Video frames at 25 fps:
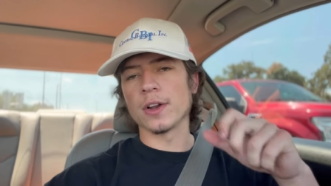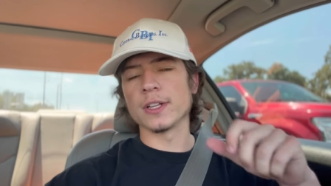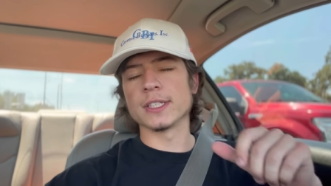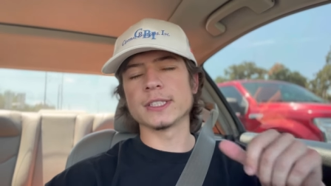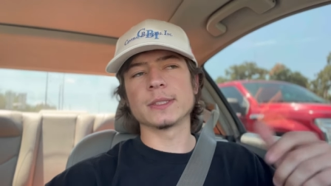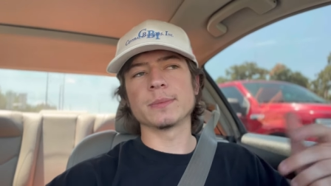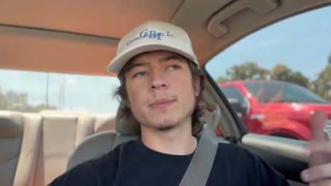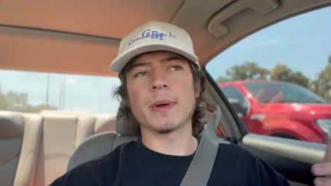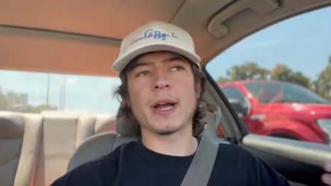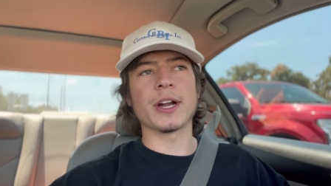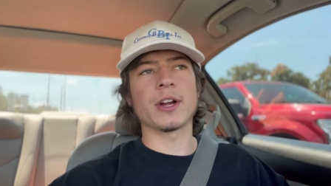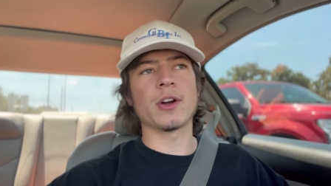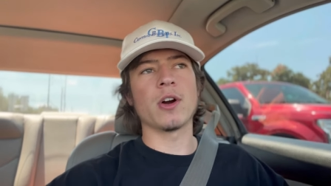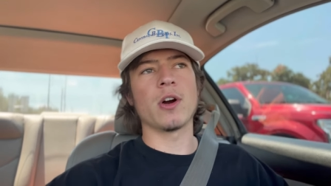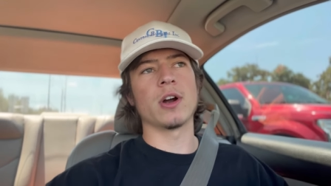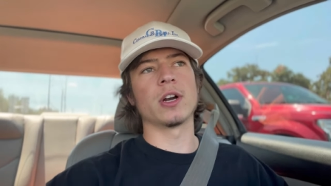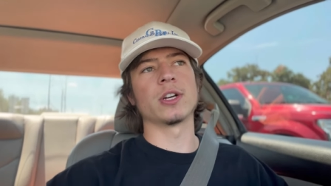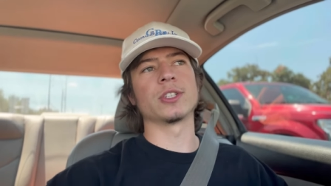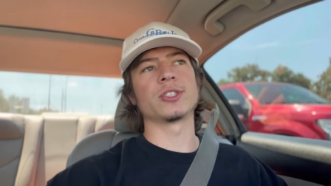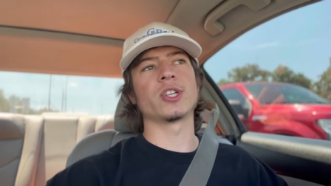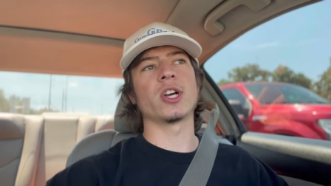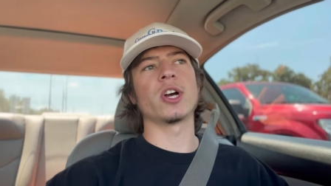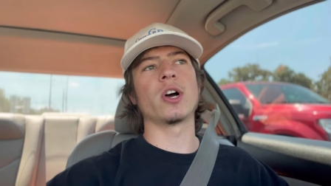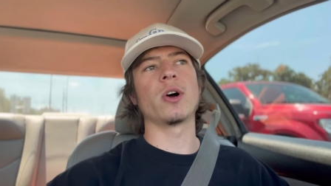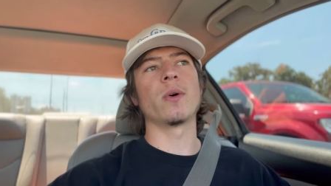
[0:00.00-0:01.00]
this is my car,
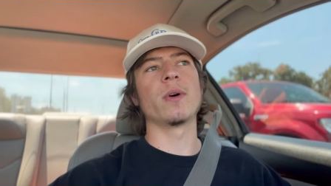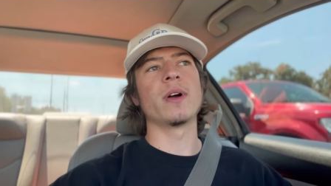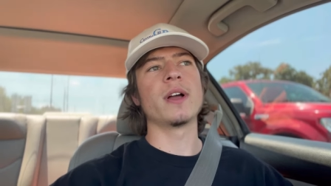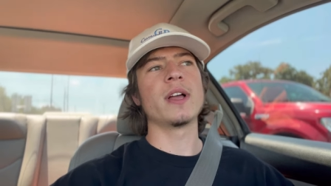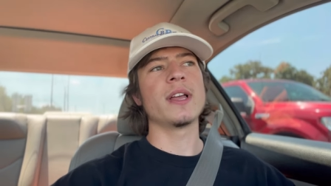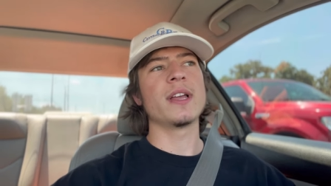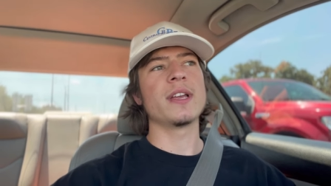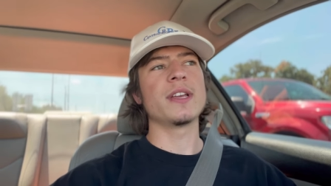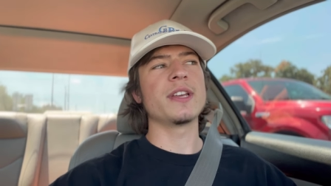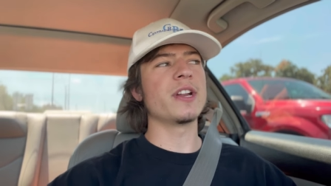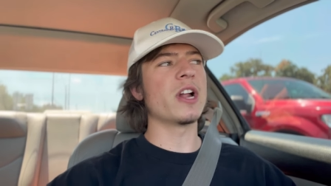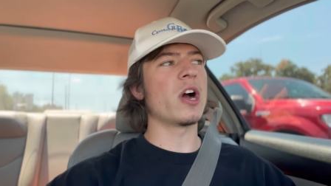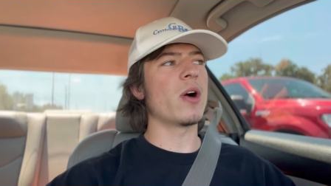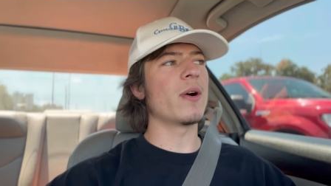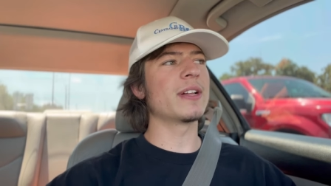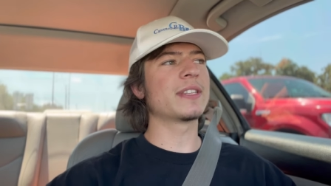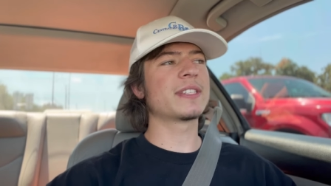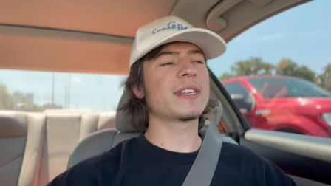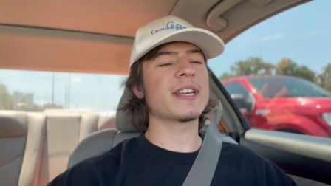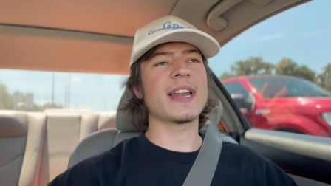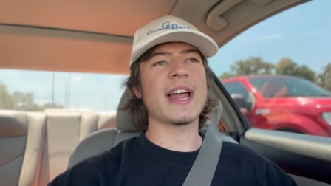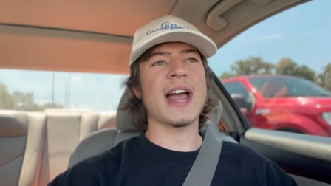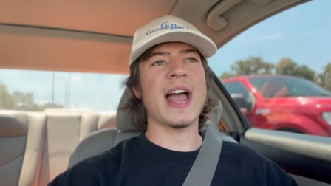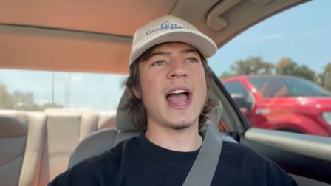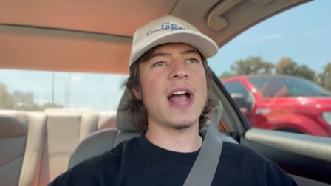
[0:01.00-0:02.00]
so you know, it's
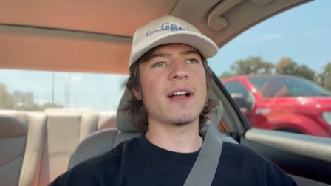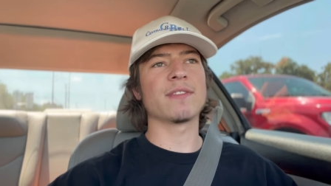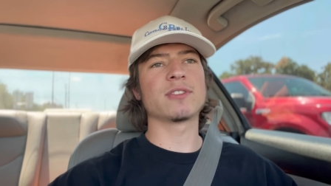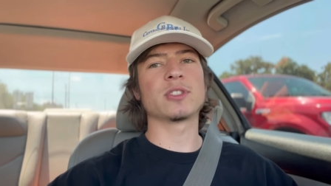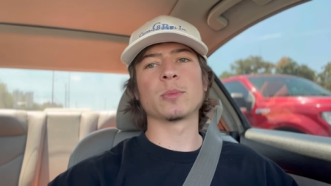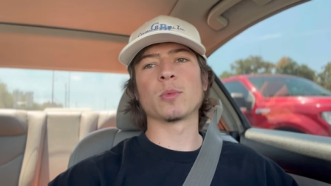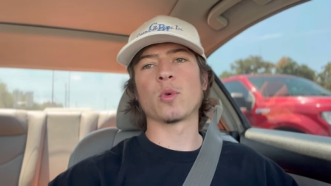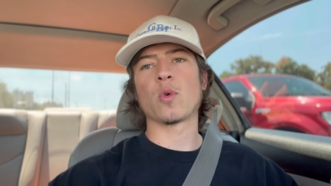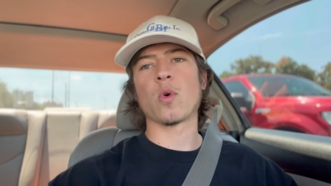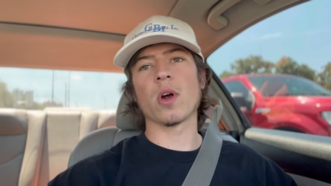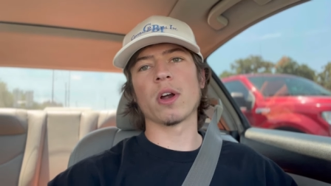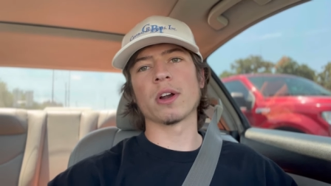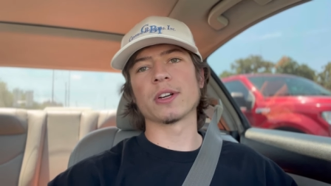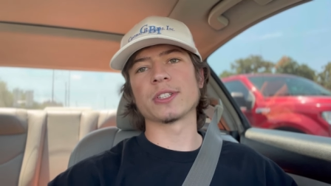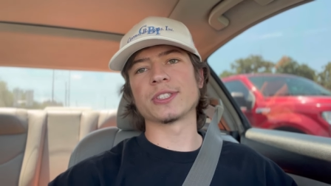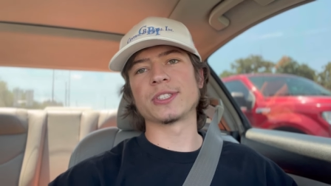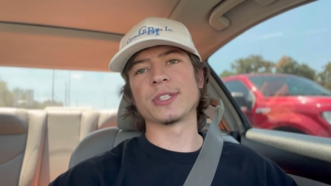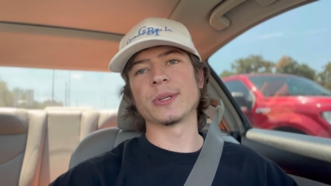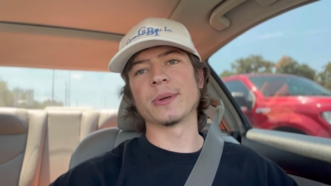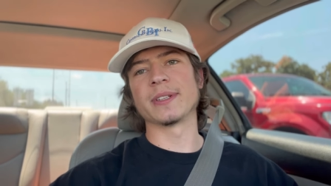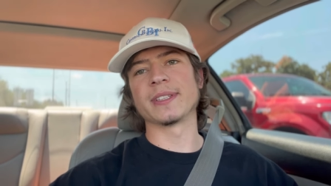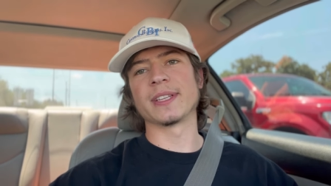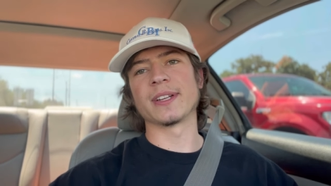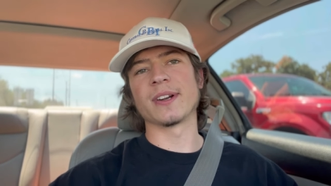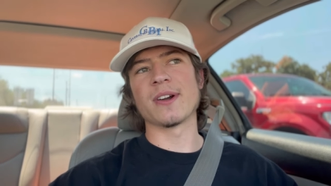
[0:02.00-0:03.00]
gonna have some quirks
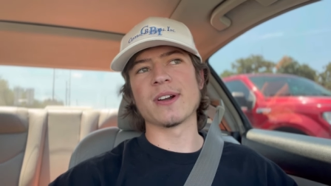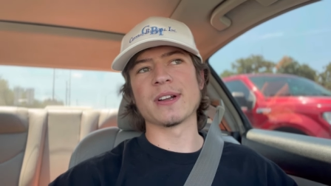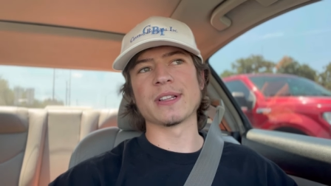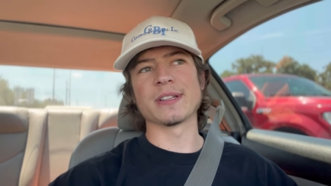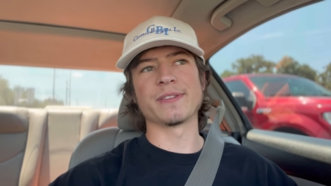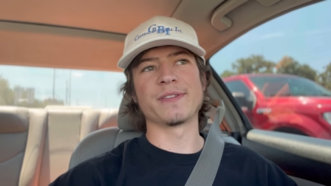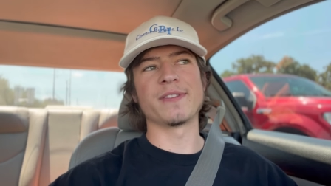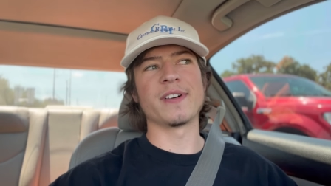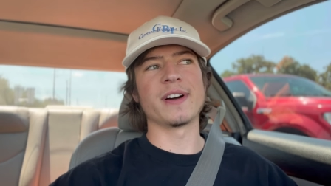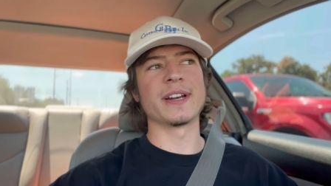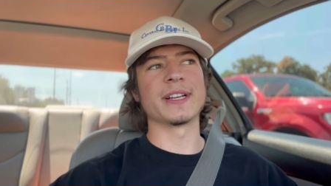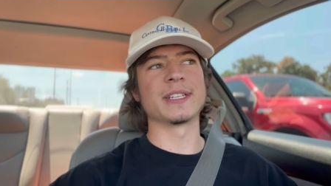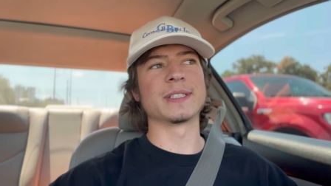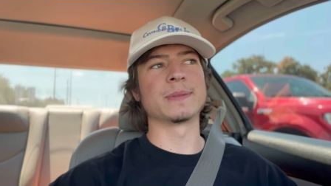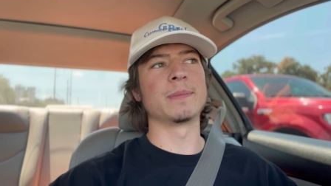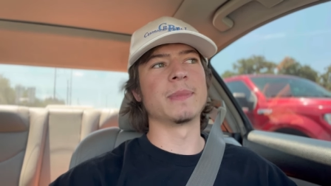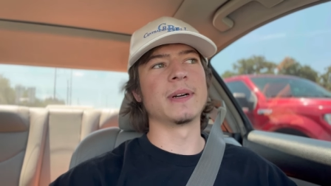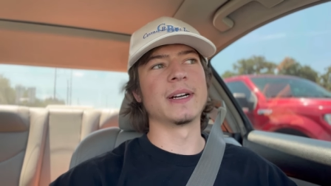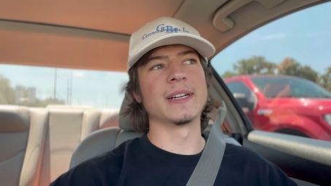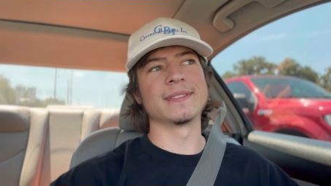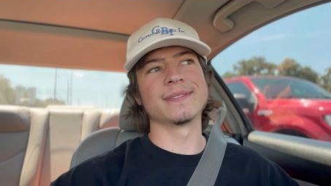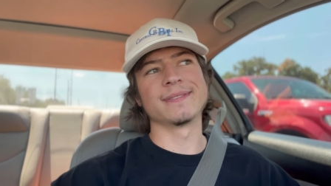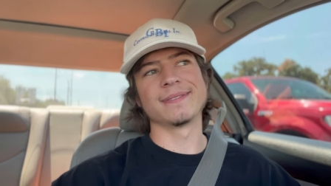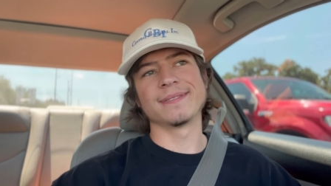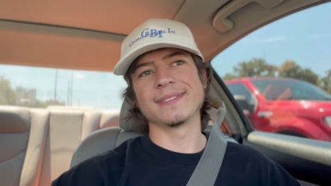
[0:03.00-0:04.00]
to it that aren't the funnest,
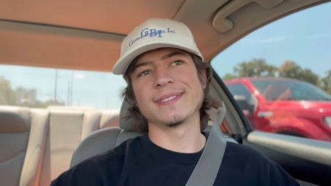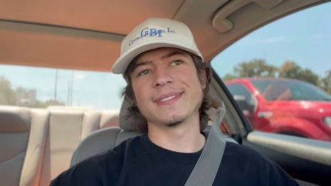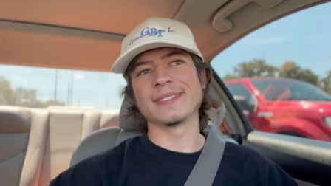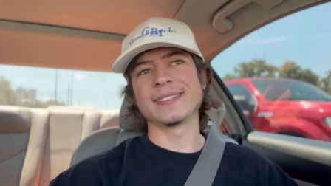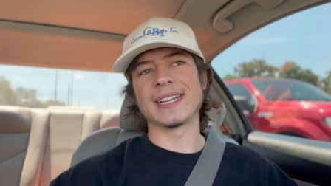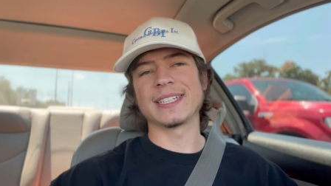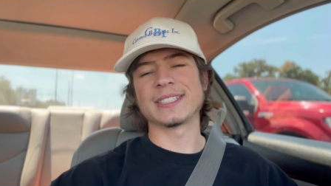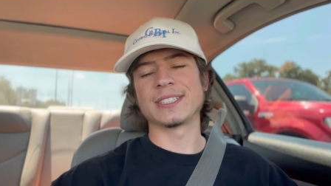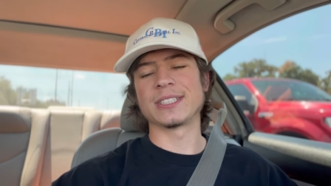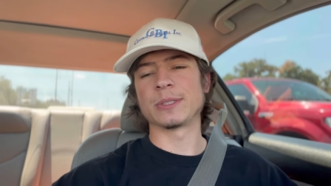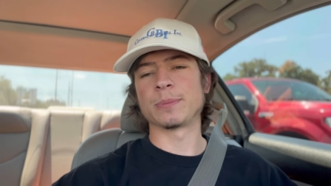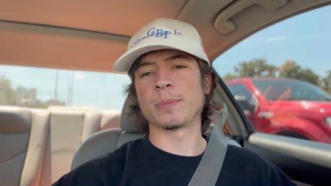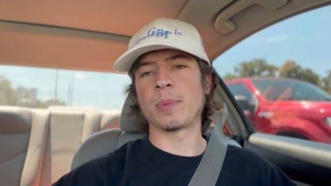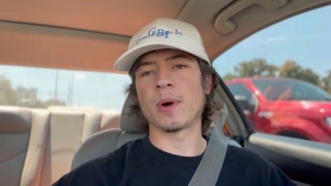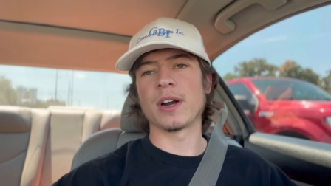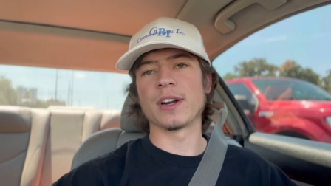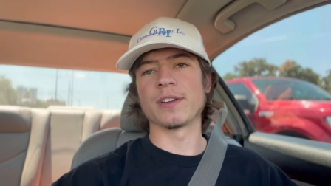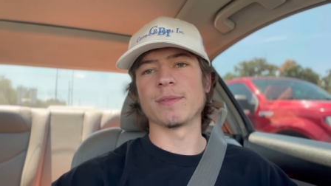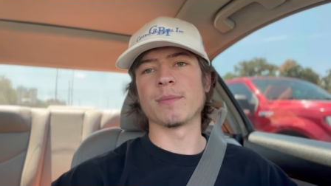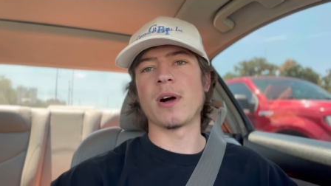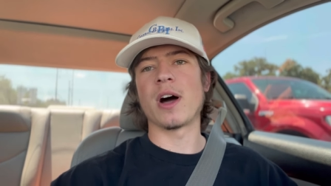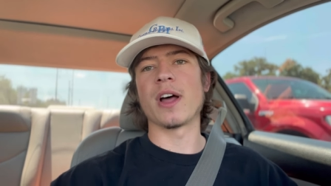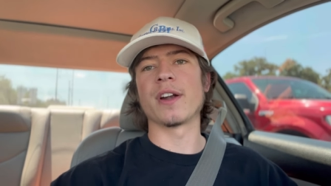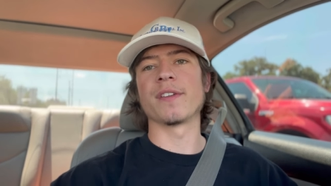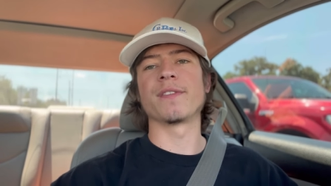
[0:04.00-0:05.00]
but that's just part of
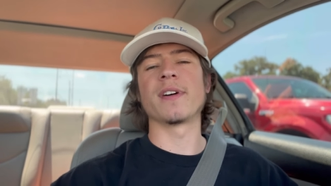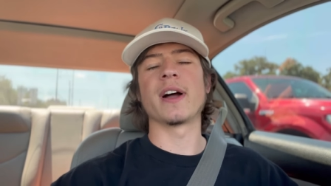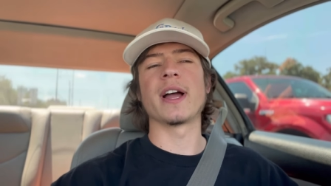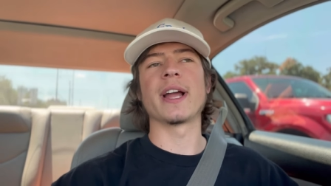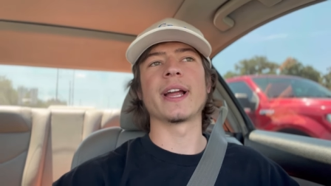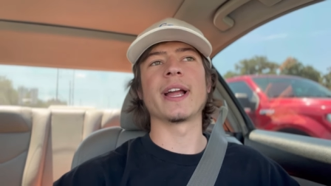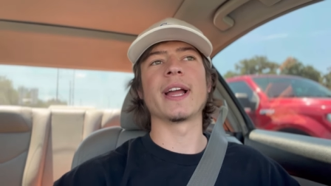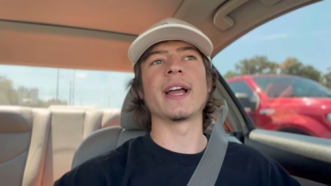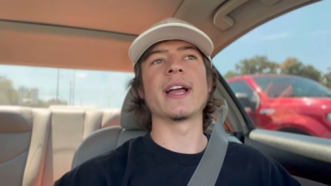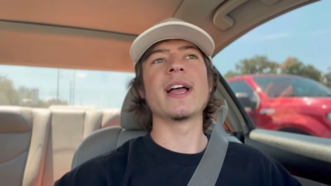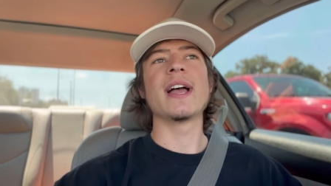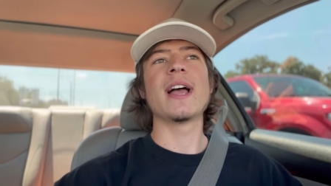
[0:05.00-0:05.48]
modifying it.